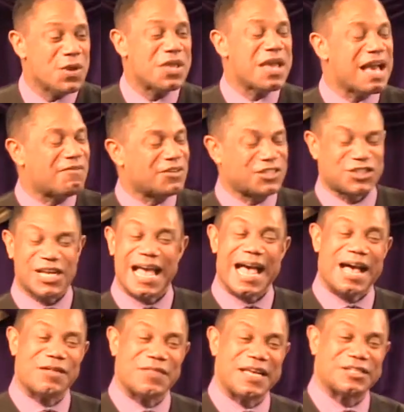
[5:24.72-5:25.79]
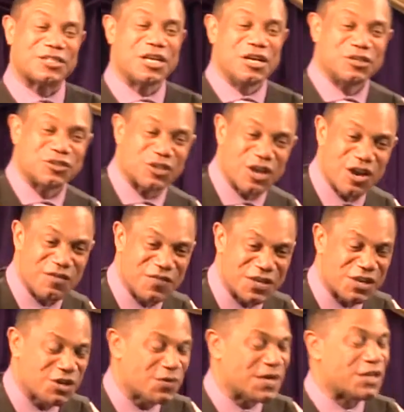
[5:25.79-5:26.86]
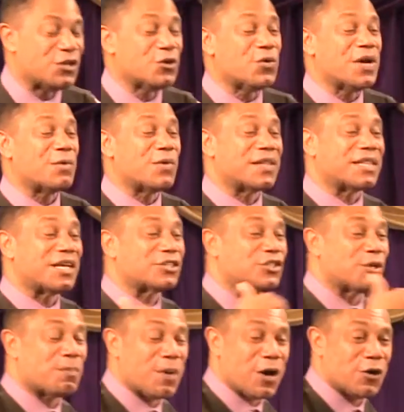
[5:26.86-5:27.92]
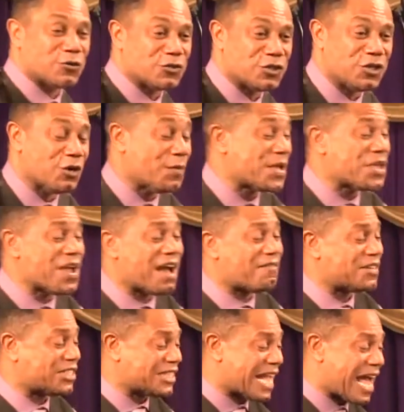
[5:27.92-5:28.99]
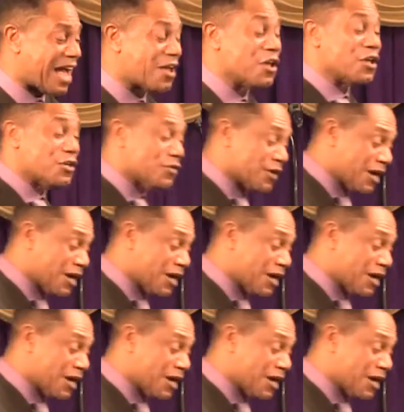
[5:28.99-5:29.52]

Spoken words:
when you have a child that's serving you and doing what they're supposed to do, when you have a child, you